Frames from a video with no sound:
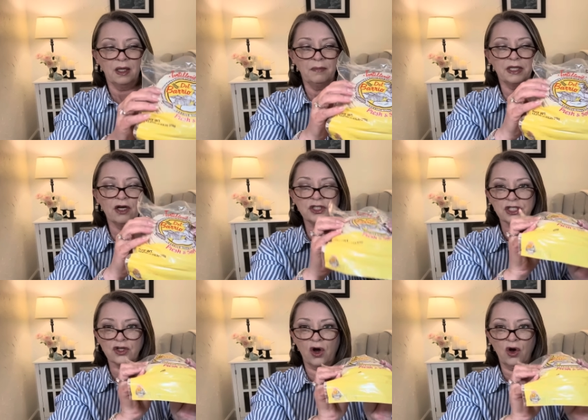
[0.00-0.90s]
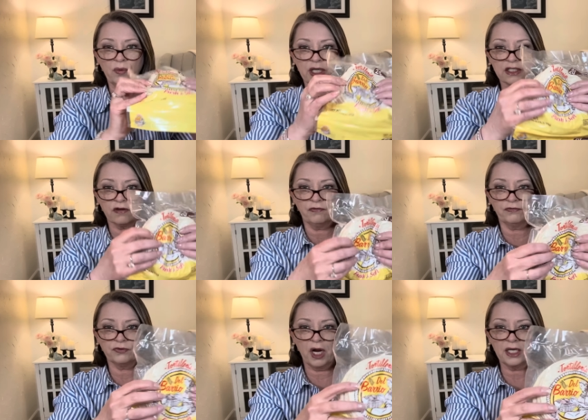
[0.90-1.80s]
But they're just always
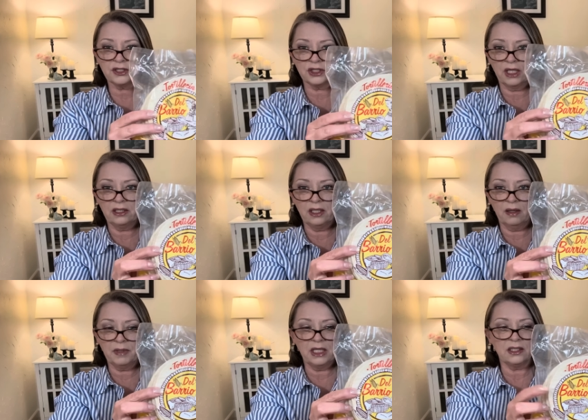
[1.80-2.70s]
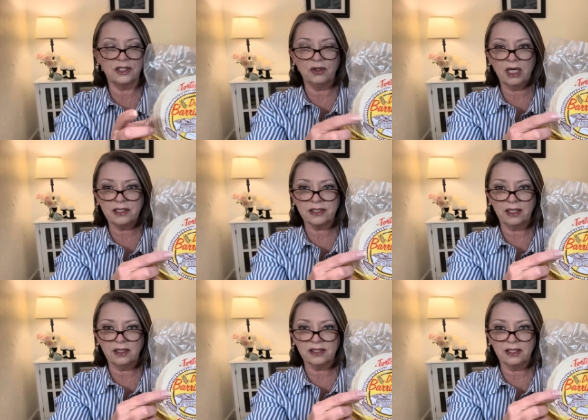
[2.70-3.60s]
fresh and yummy. Do you guys see
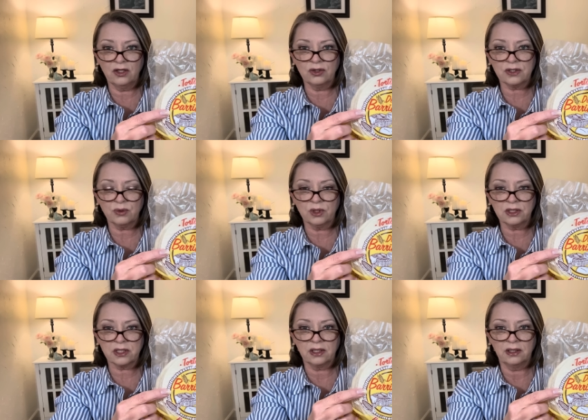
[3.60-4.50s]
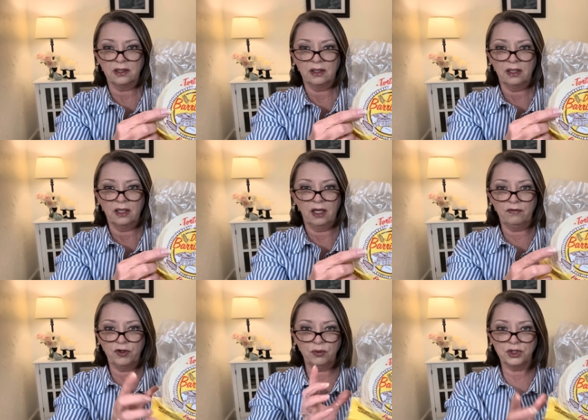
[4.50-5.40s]
these in your stores?
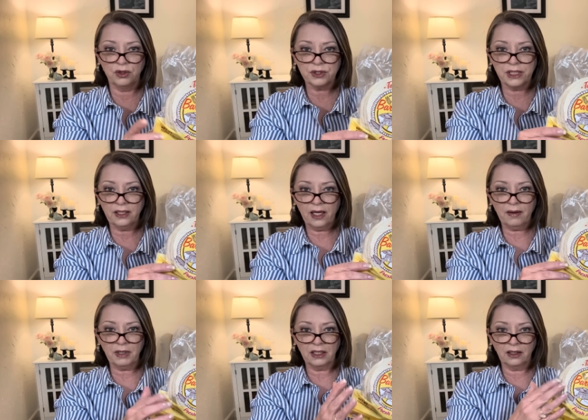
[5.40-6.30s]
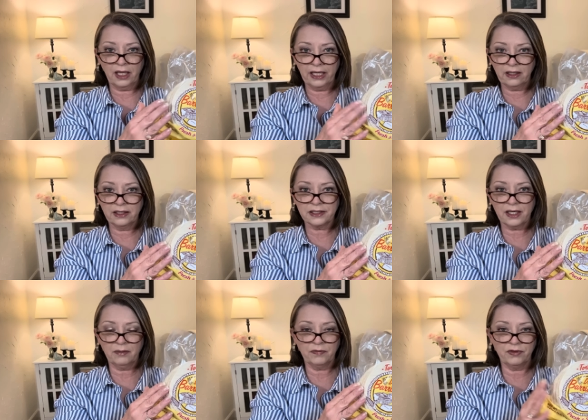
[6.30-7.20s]
If you do see them and like this
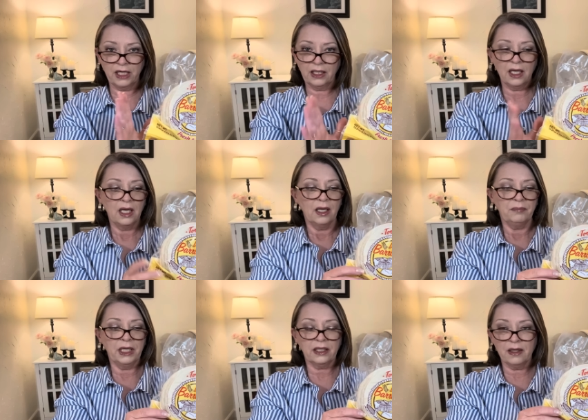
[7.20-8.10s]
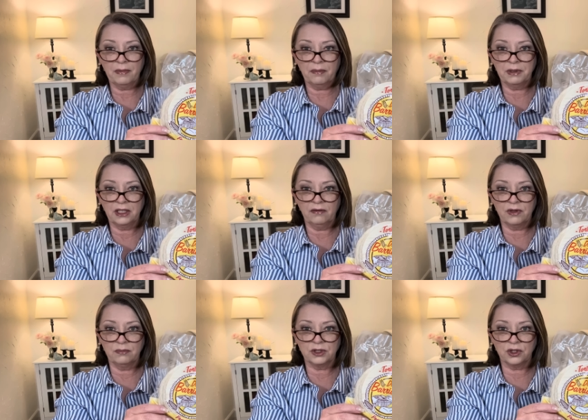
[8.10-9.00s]
type of thing, pick them up and give
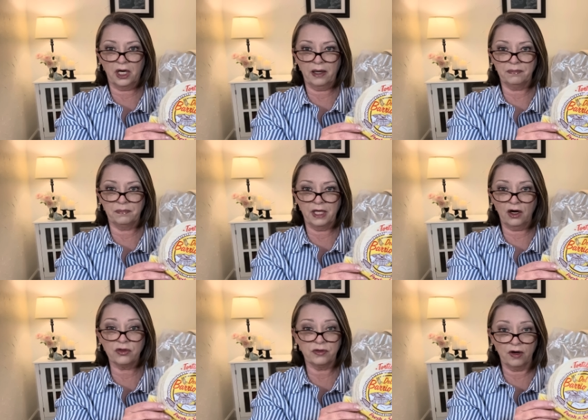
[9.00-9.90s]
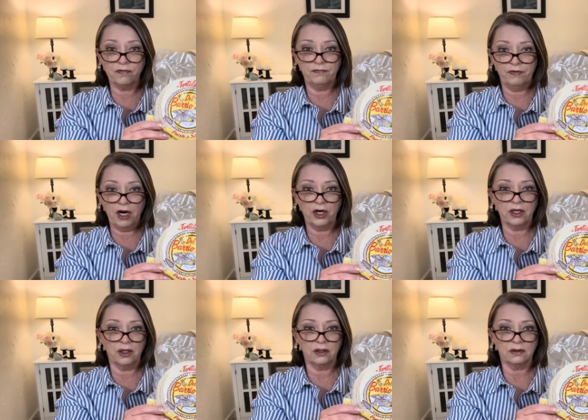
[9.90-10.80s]
them a try. They're, they're very
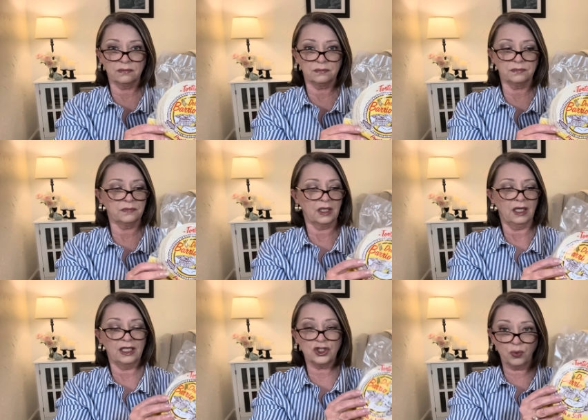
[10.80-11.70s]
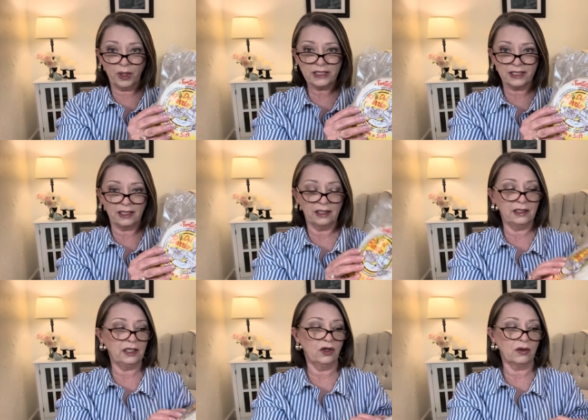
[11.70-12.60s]
good. And 20
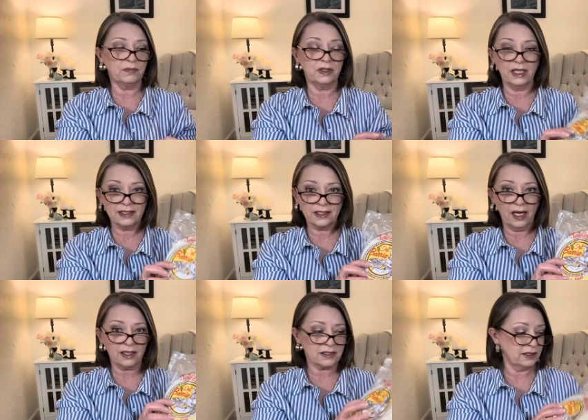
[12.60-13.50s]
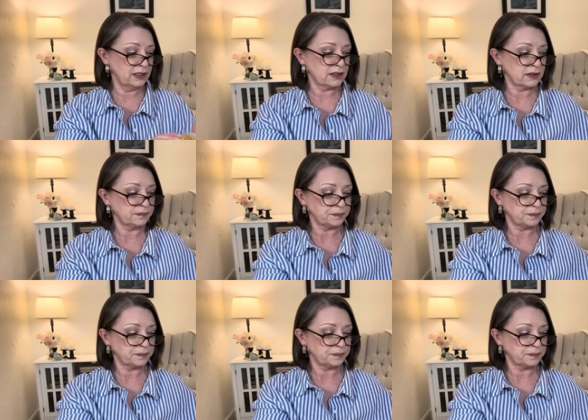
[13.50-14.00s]
in here. That's excellent.